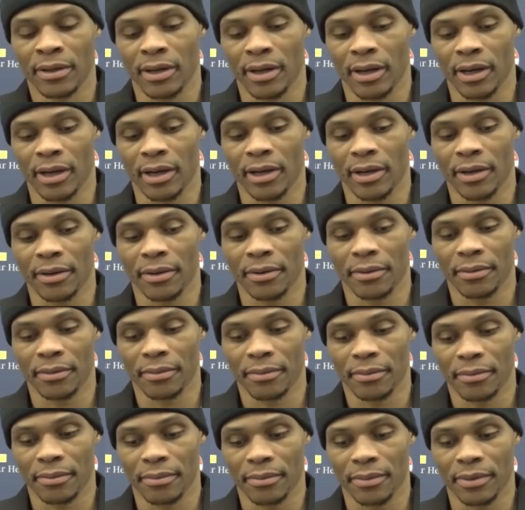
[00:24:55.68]

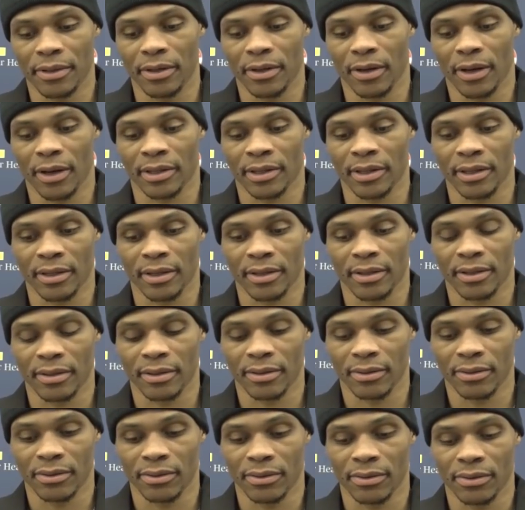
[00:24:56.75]
You know, I think
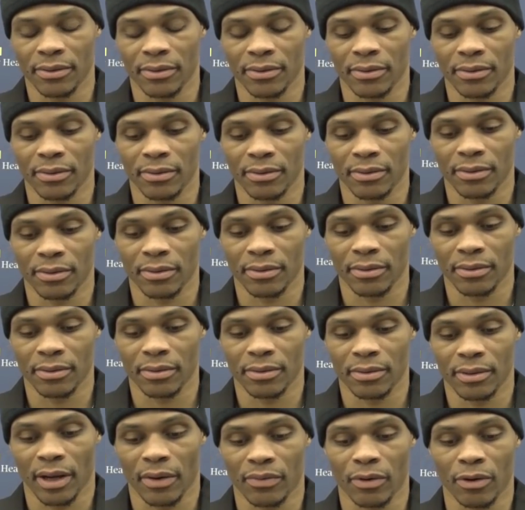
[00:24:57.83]

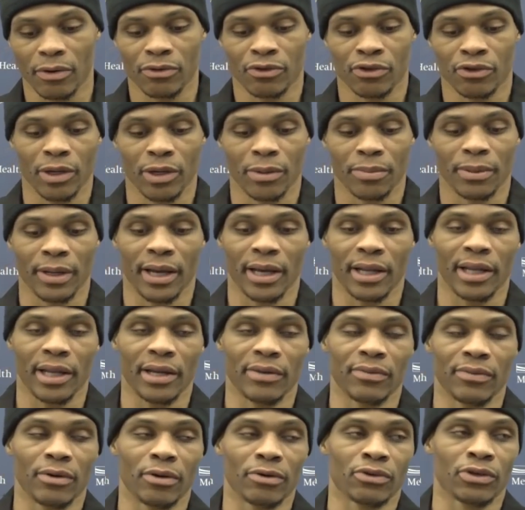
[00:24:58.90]
that road trip, that LA
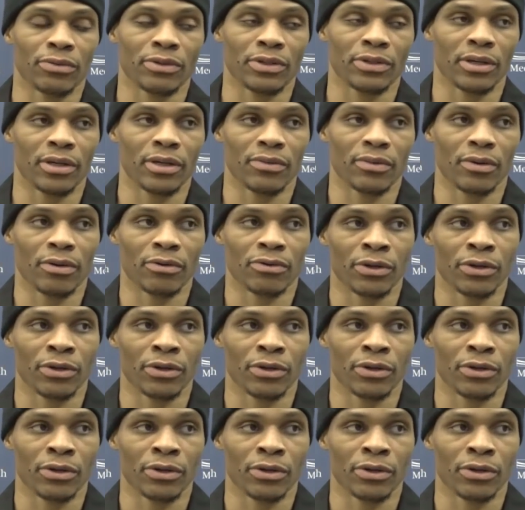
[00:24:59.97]
road trip, was a good road